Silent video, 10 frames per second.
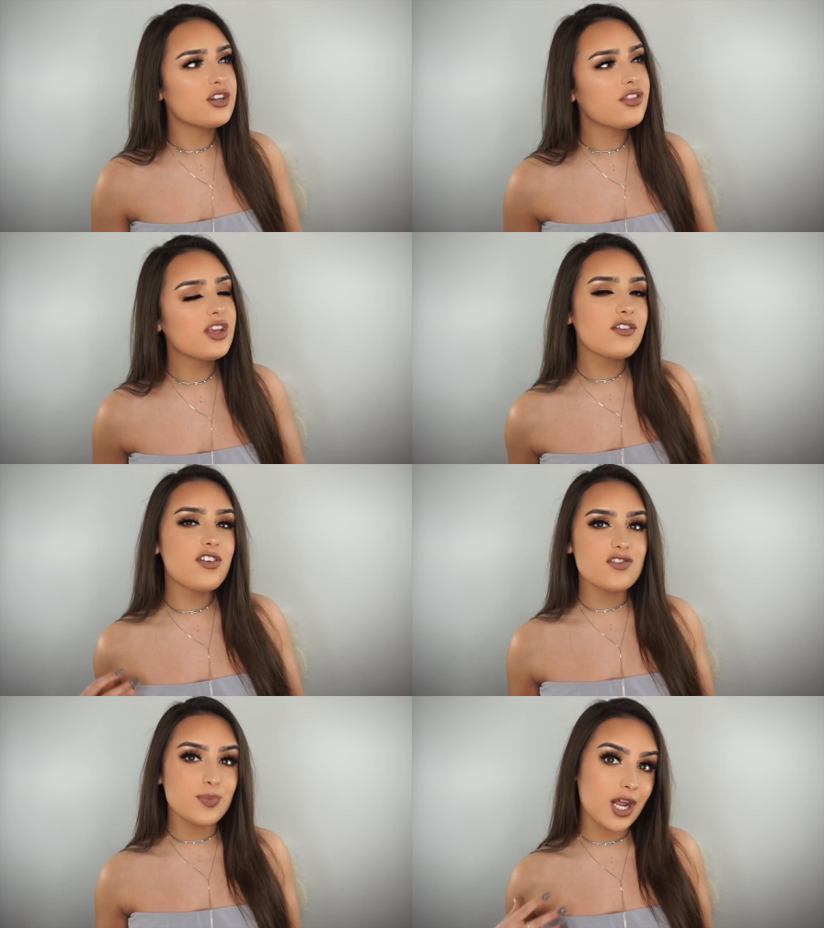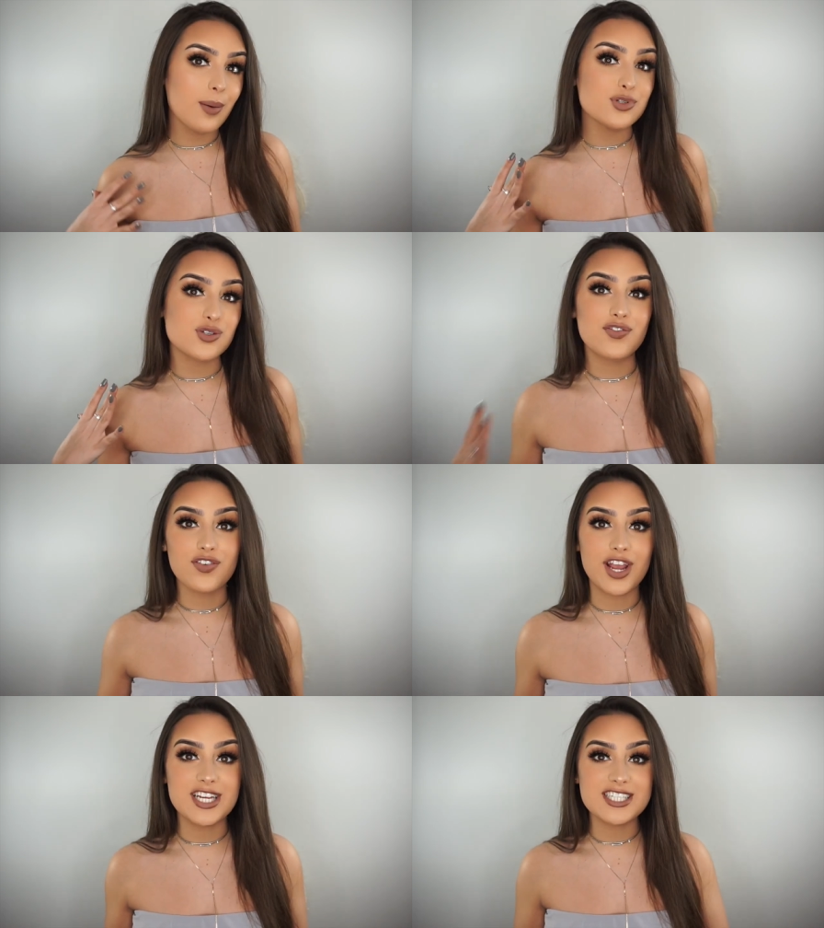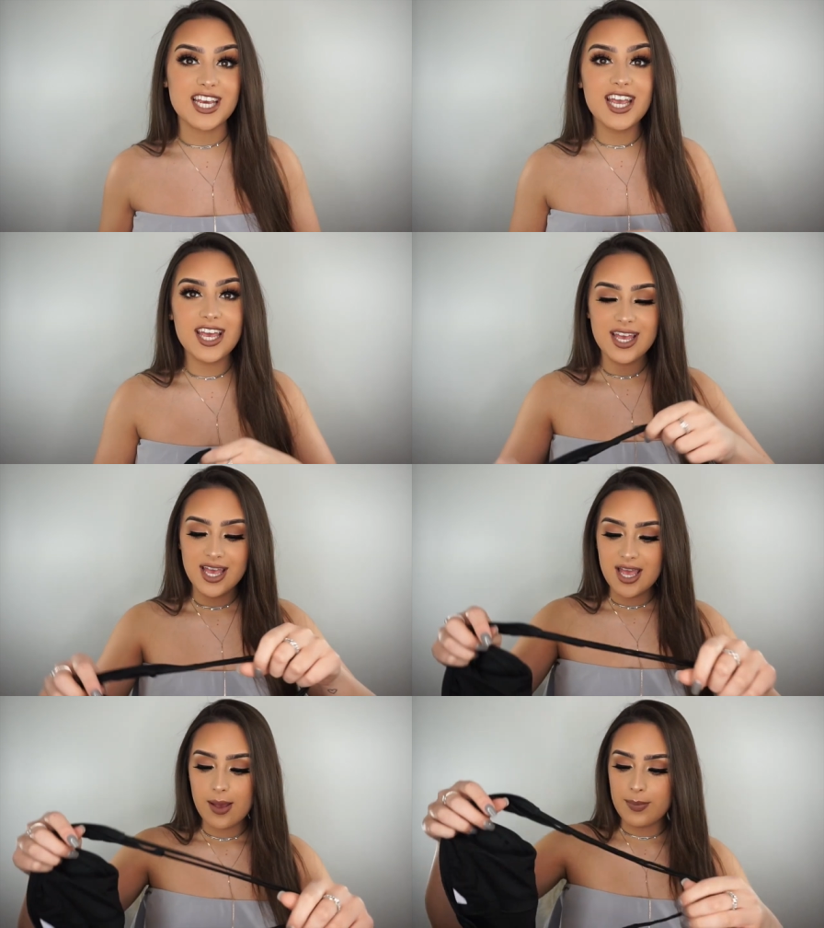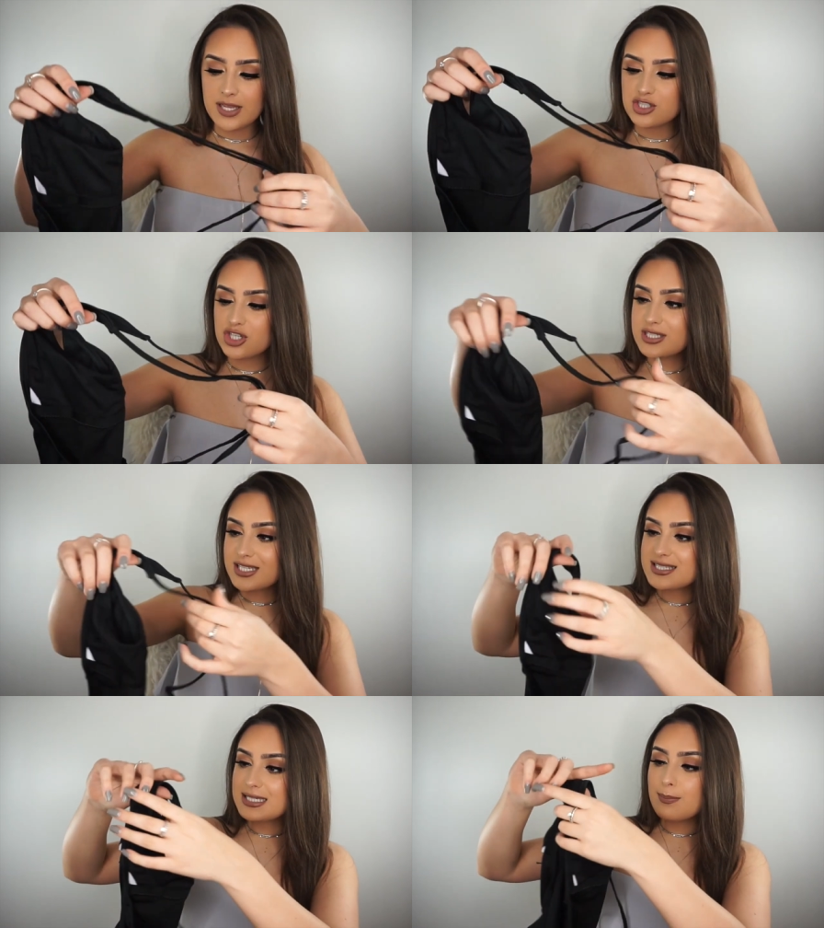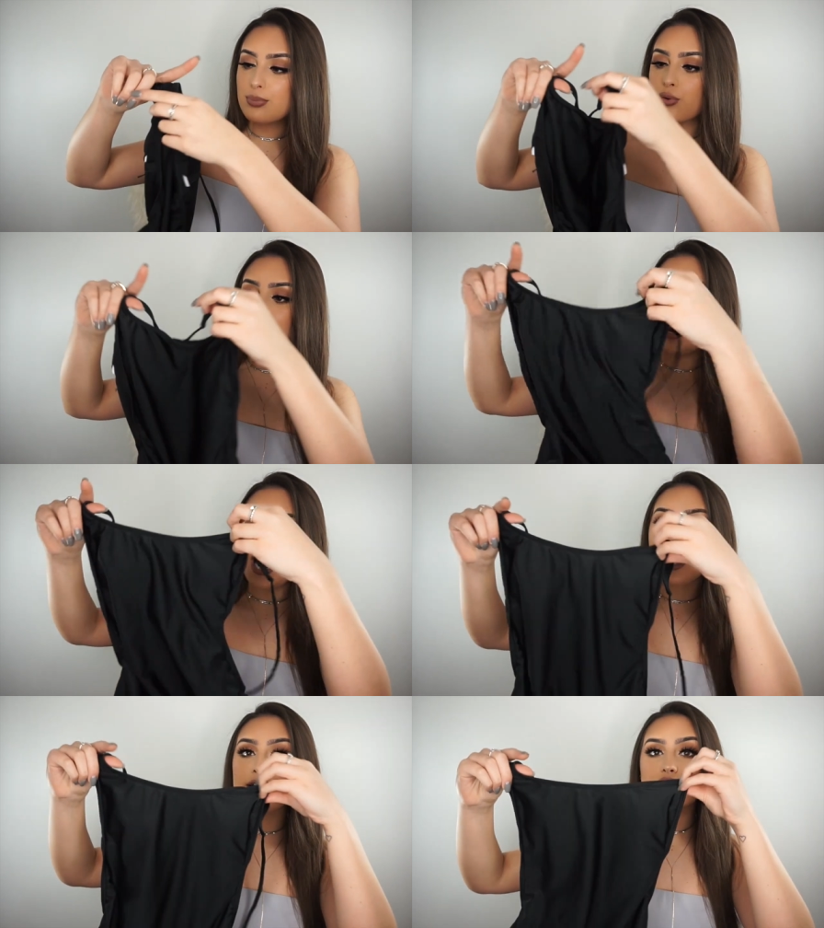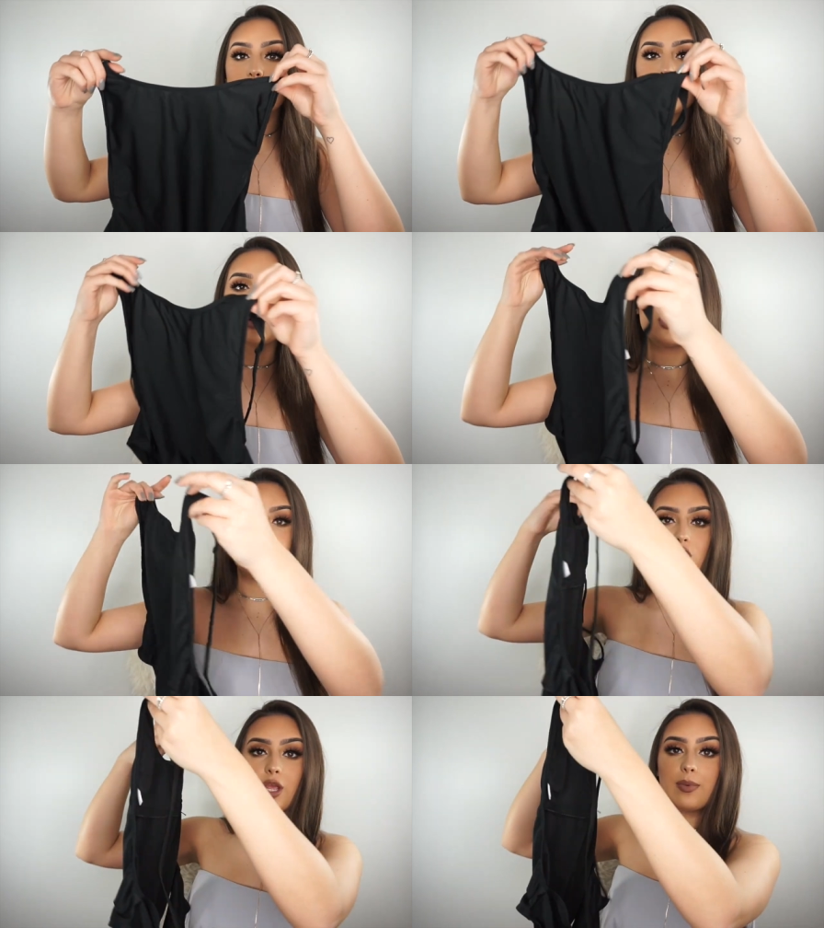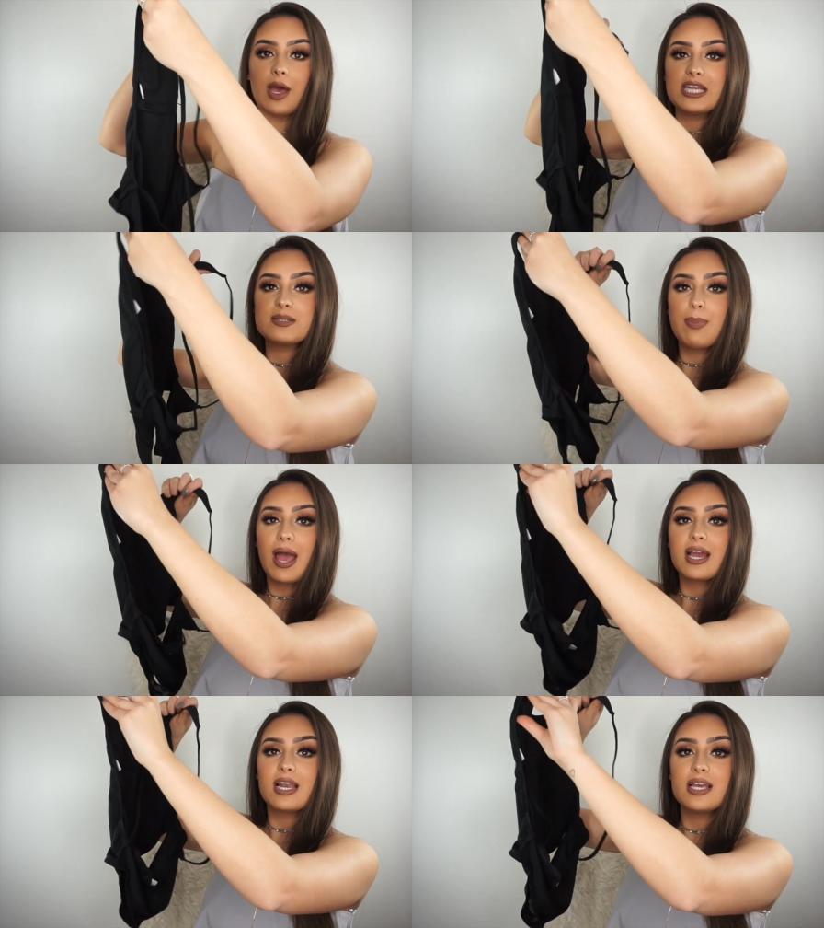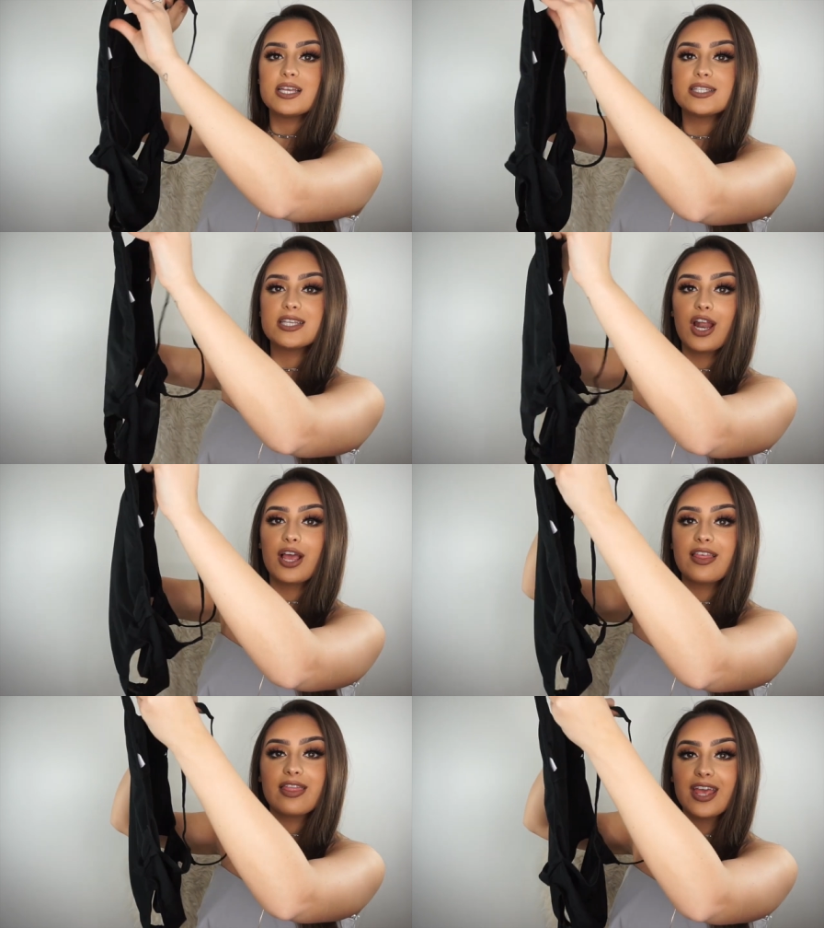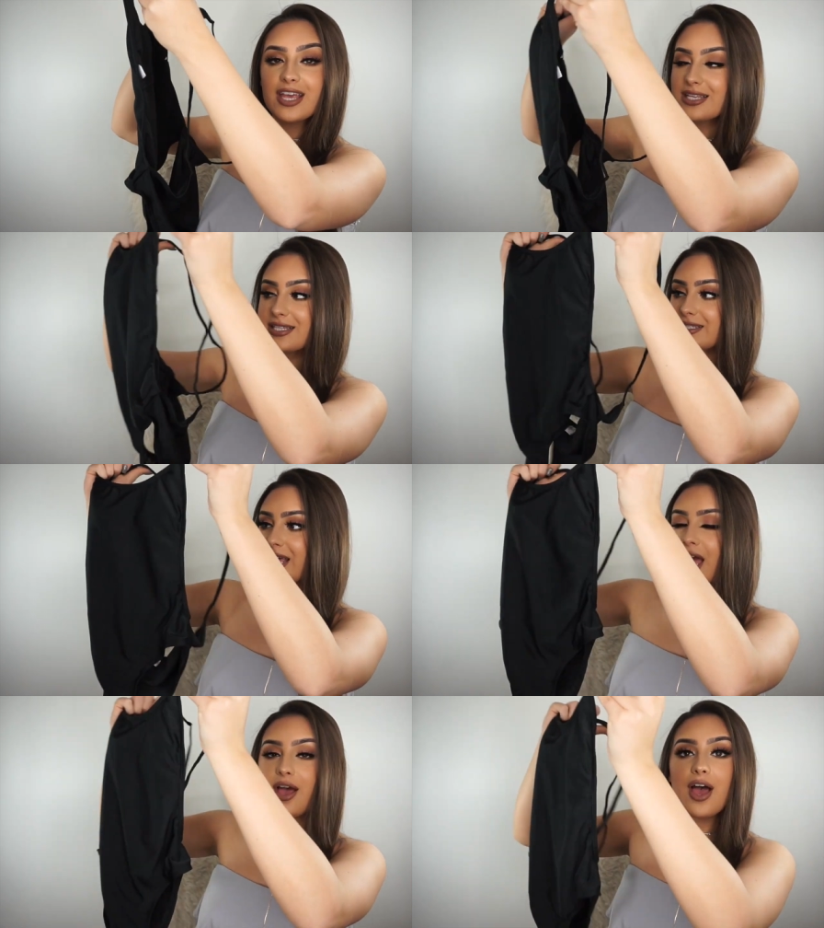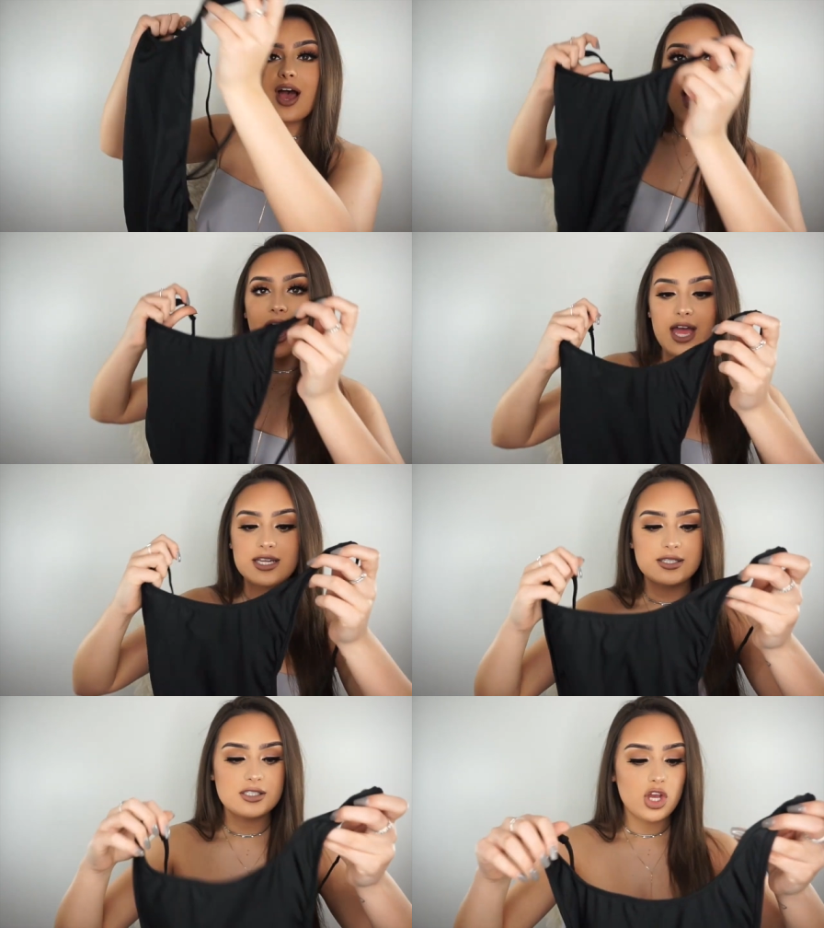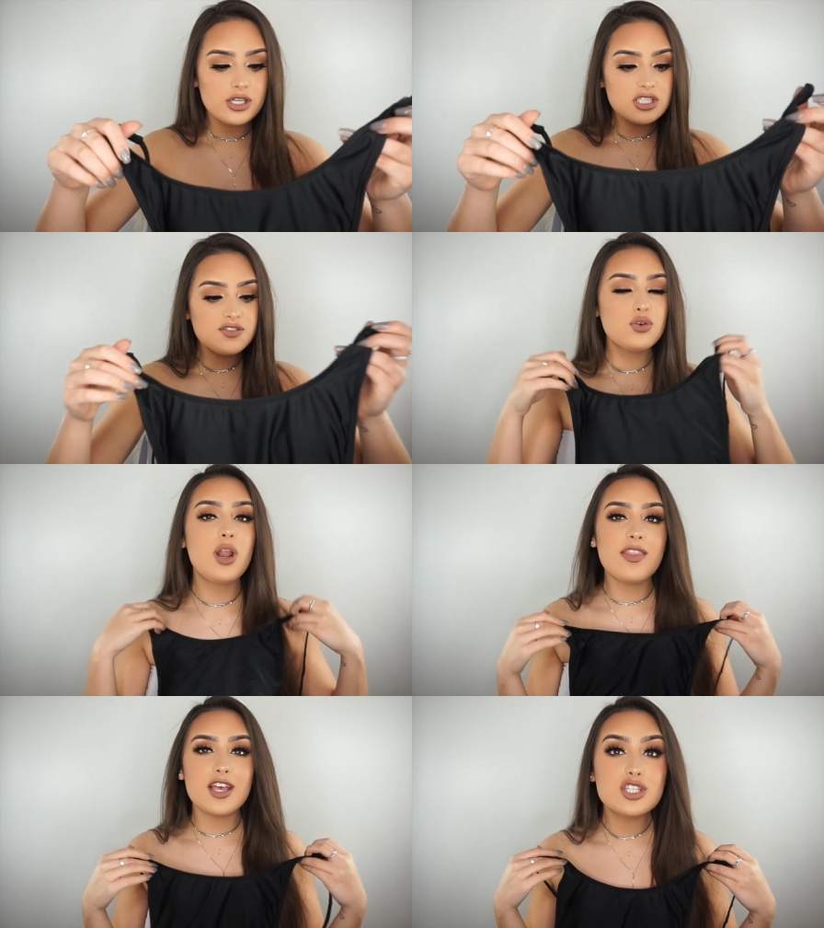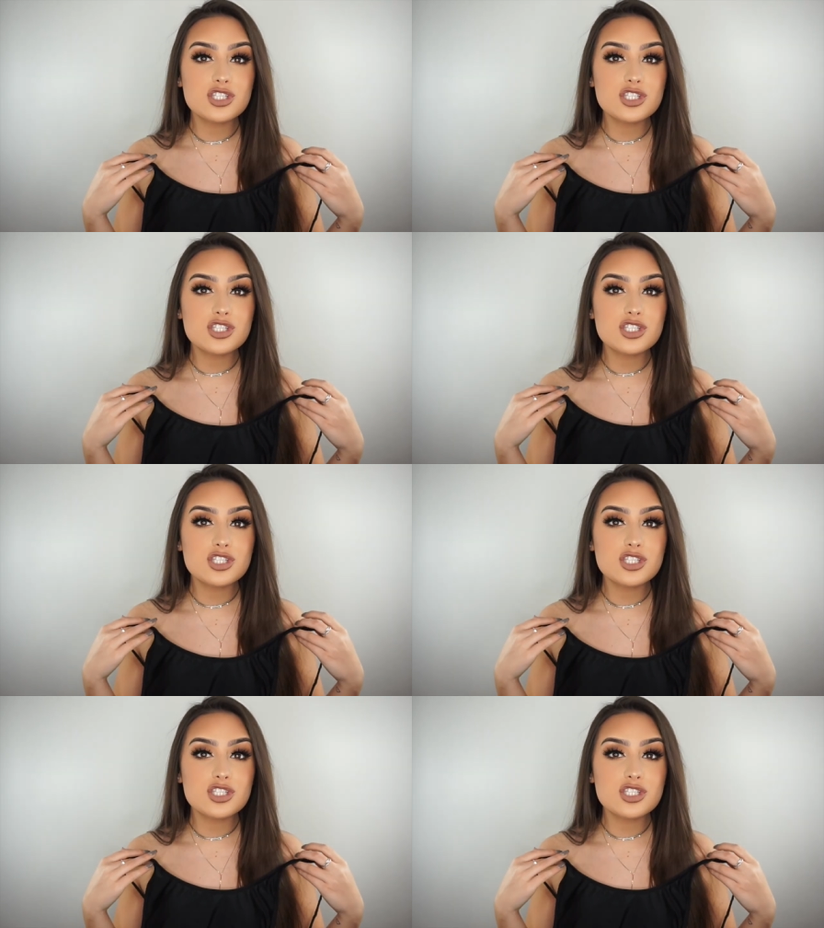I don't think I've ever been able to find it, but it's just this simple black swimmer costume, and it's backless like this and I just feel like they're